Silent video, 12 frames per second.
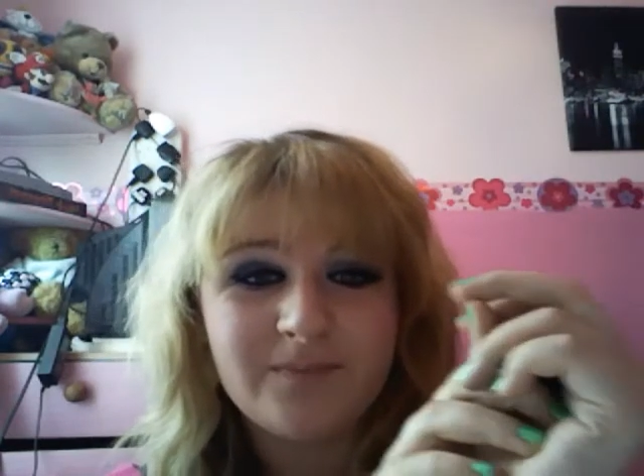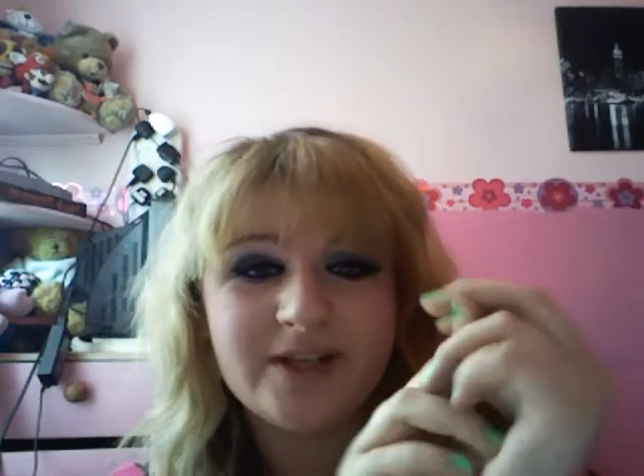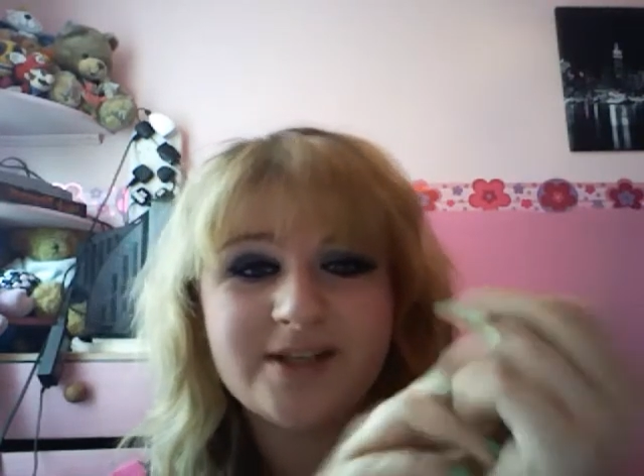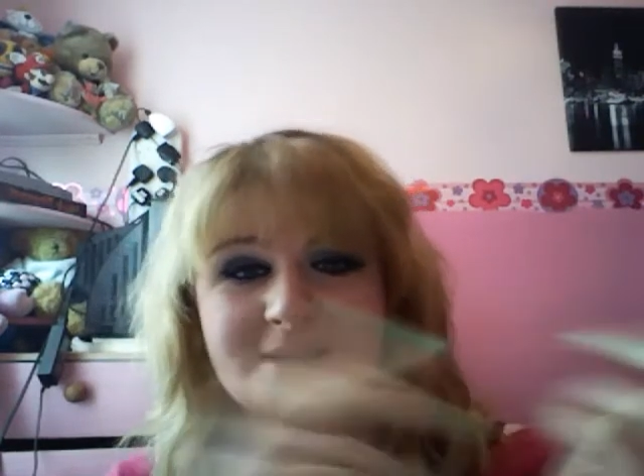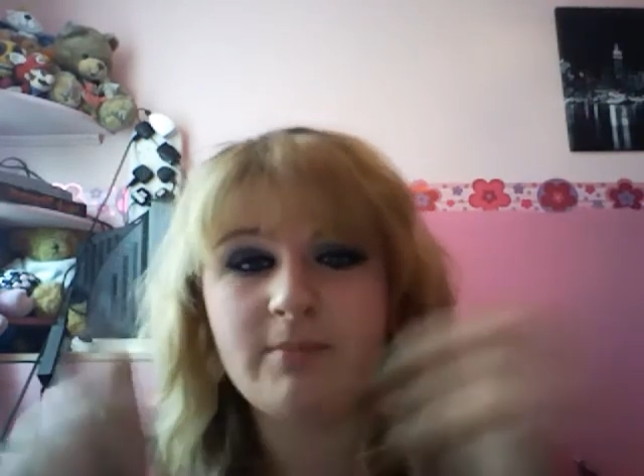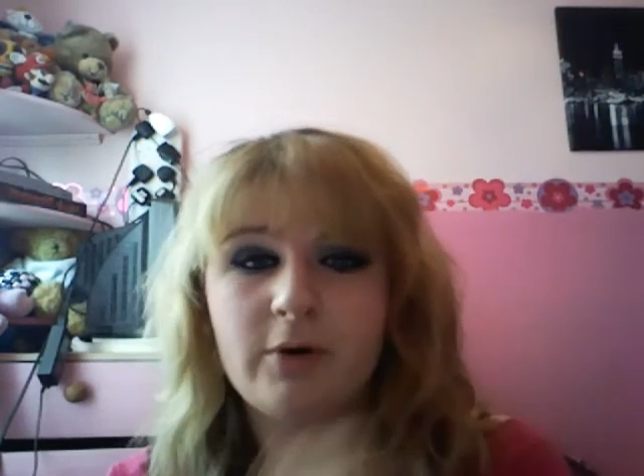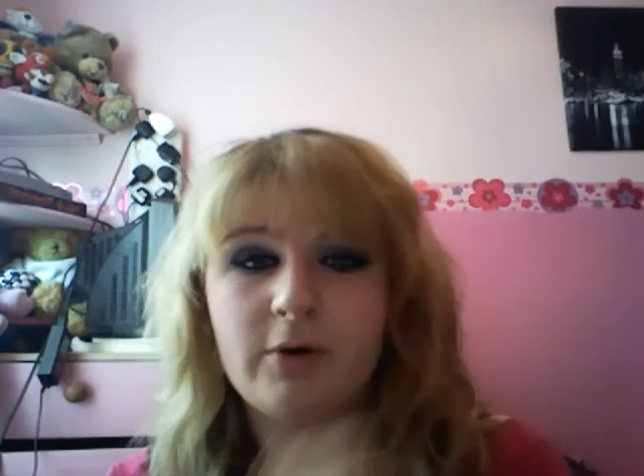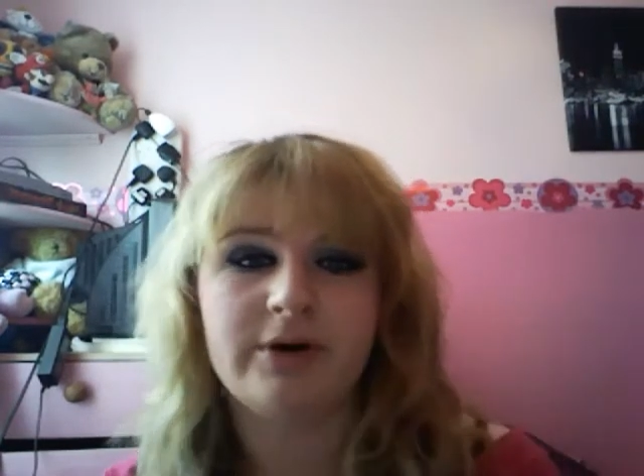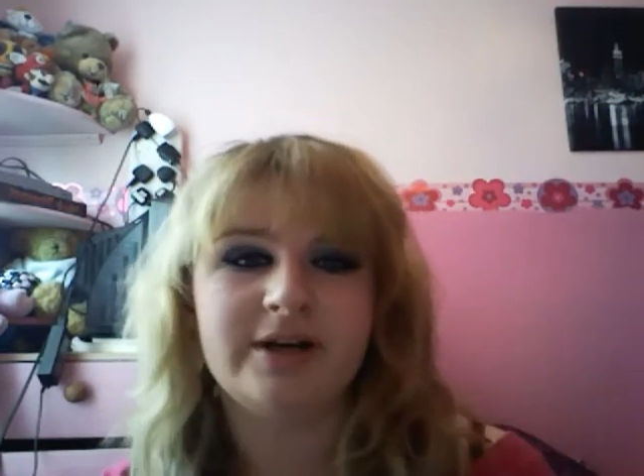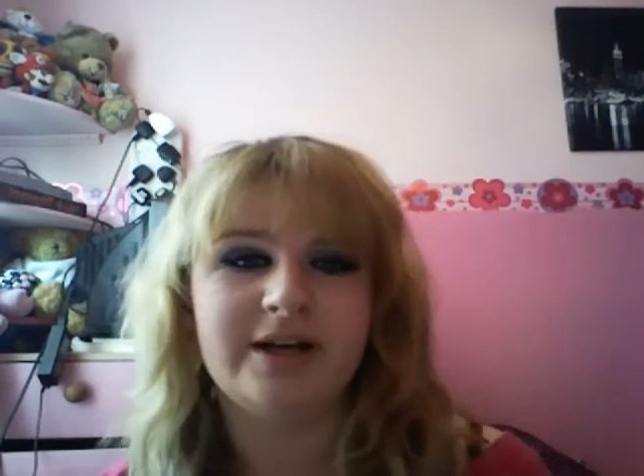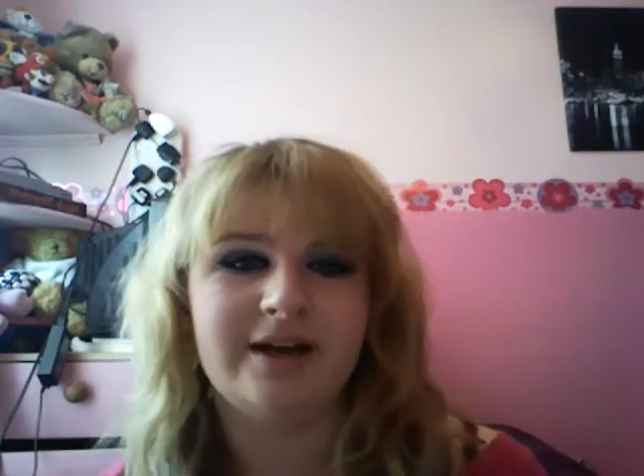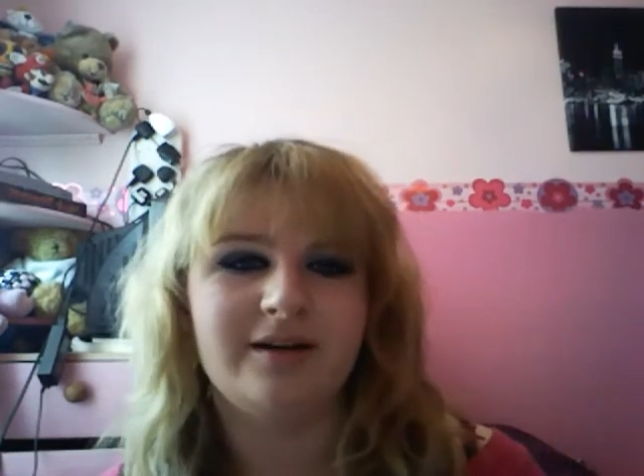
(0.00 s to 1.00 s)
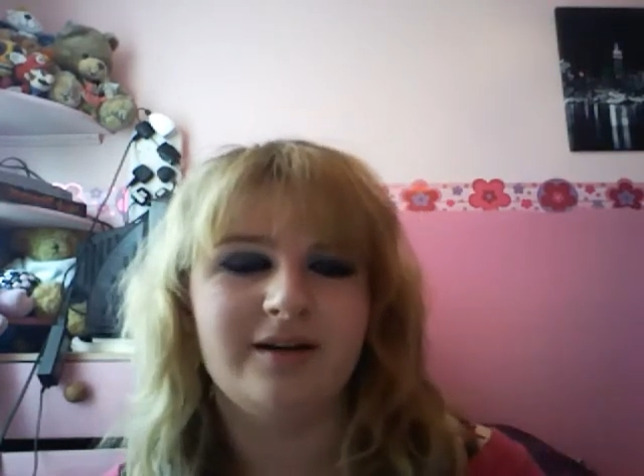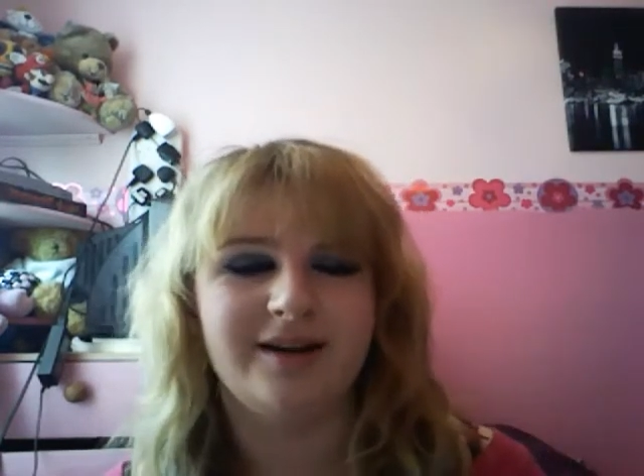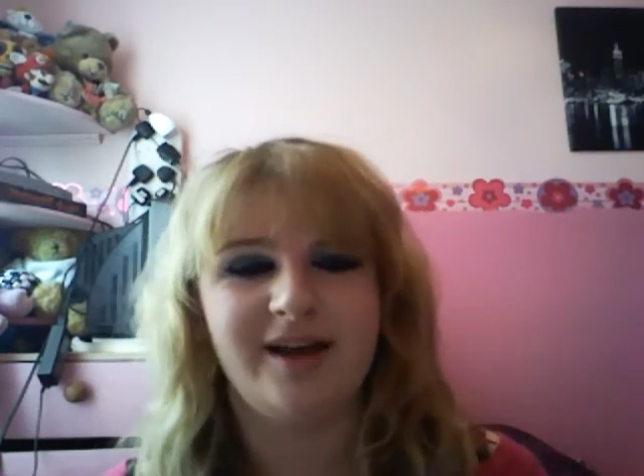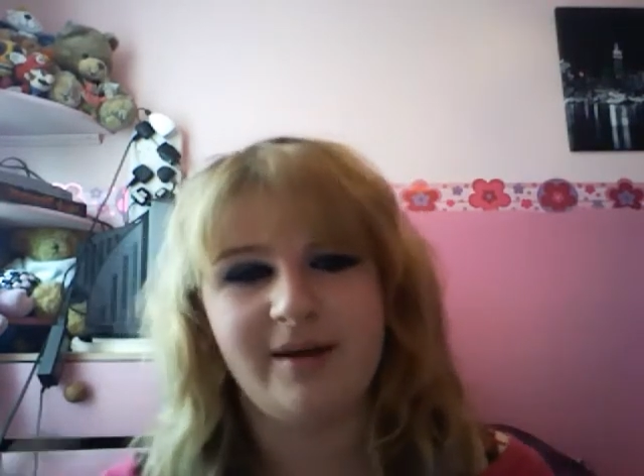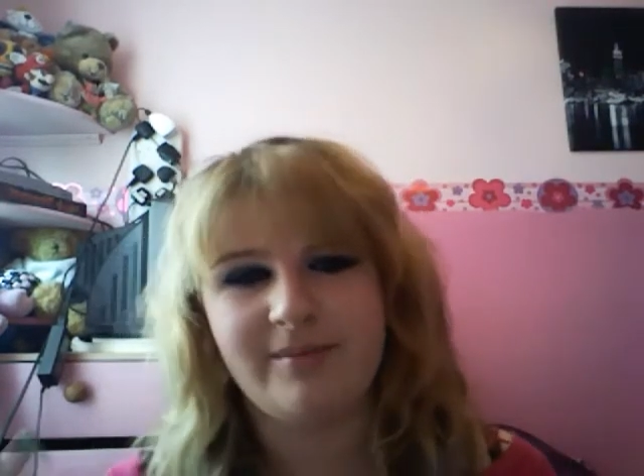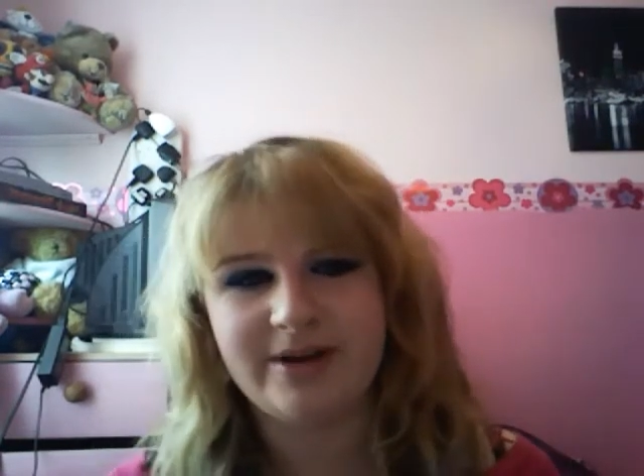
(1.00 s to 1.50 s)
because I borrowed it and
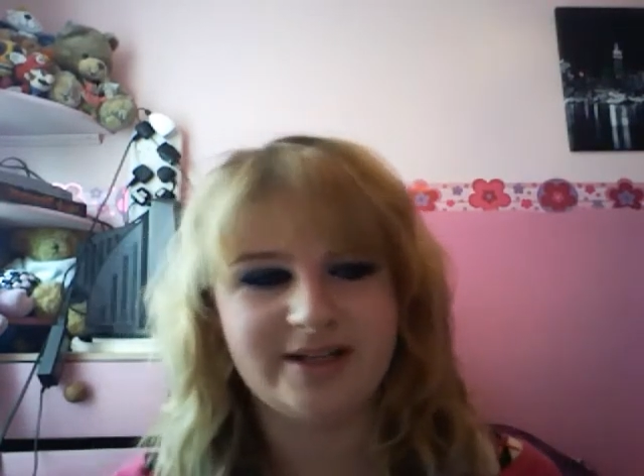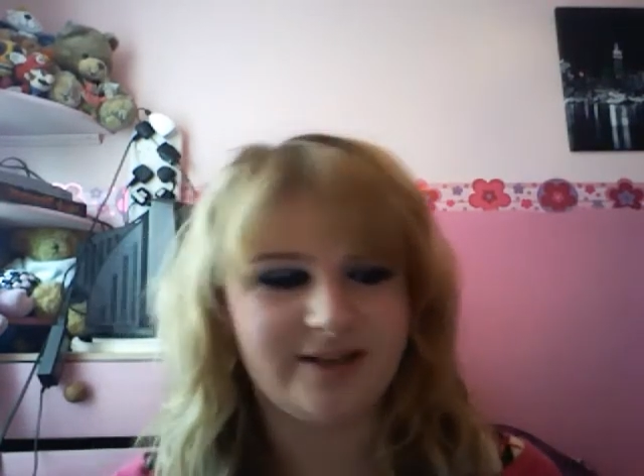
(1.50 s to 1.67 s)
I kept meaning